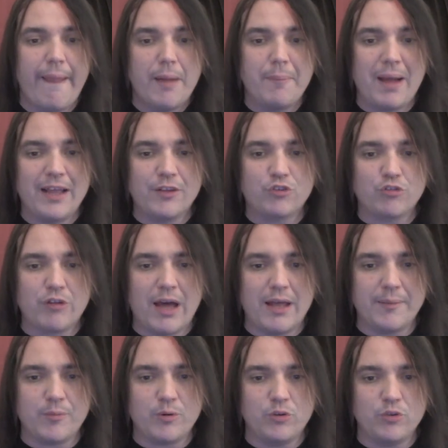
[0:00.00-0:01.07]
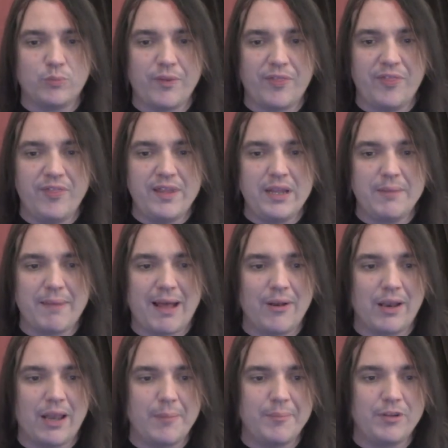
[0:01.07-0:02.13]
By astronomers with the
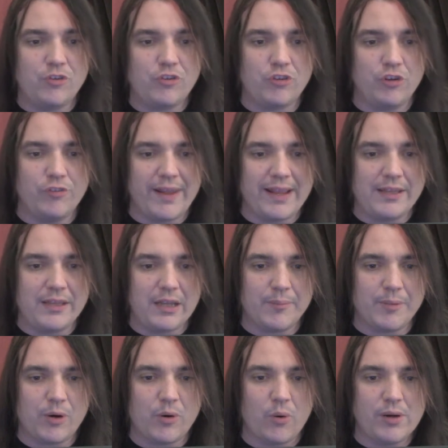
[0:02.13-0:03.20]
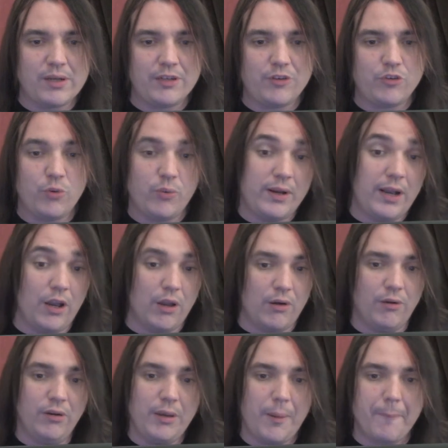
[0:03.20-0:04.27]
Mount Lemmon survey team, according to an
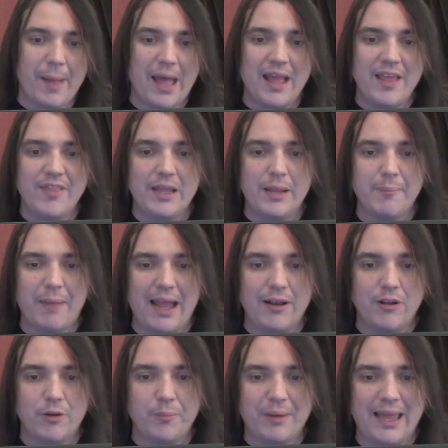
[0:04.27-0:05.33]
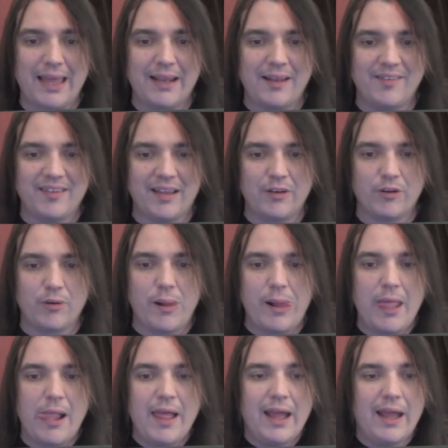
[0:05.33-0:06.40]
alert by the Minor Planet Center,
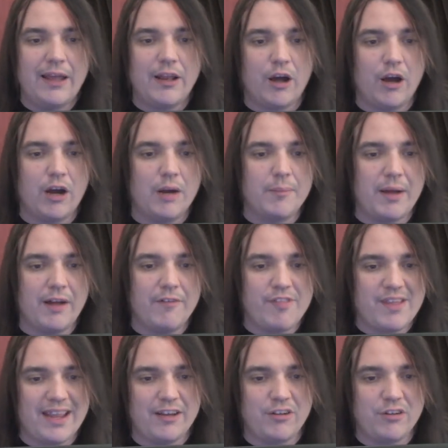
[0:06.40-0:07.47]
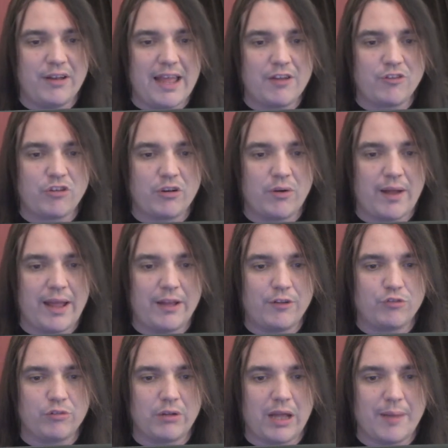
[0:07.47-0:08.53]
an arm of the International
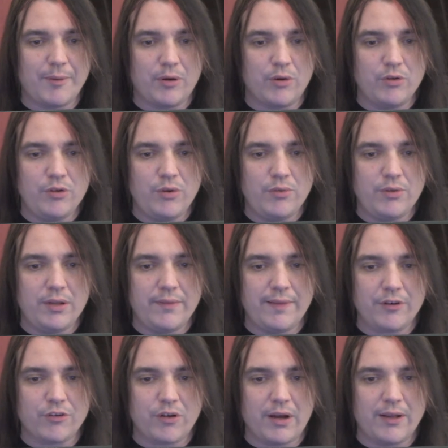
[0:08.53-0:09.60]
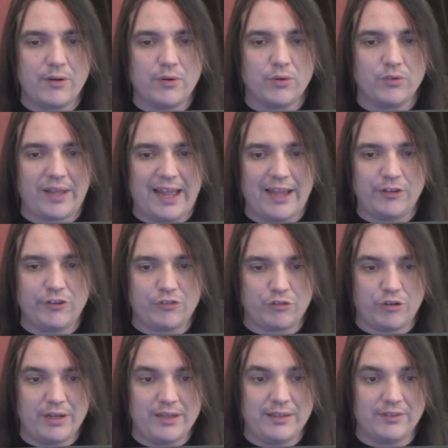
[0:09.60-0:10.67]
Astronomical Union that chronicles
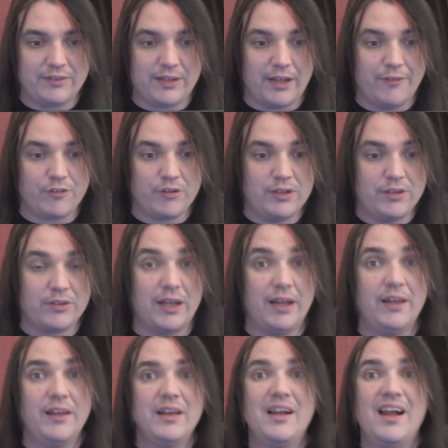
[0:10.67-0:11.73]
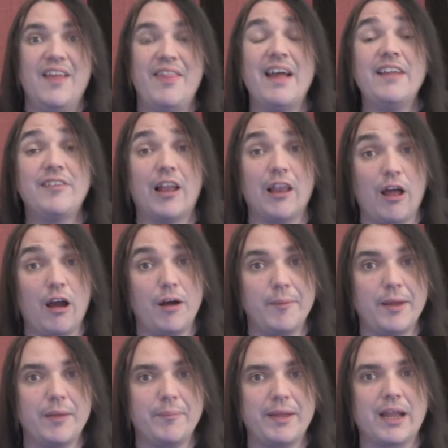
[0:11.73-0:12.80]
asteroid discoveries. That's
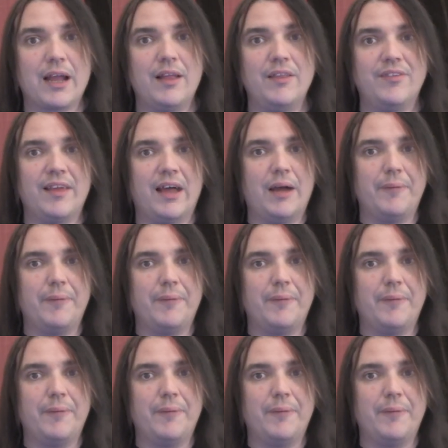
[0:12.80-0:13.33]
alarming because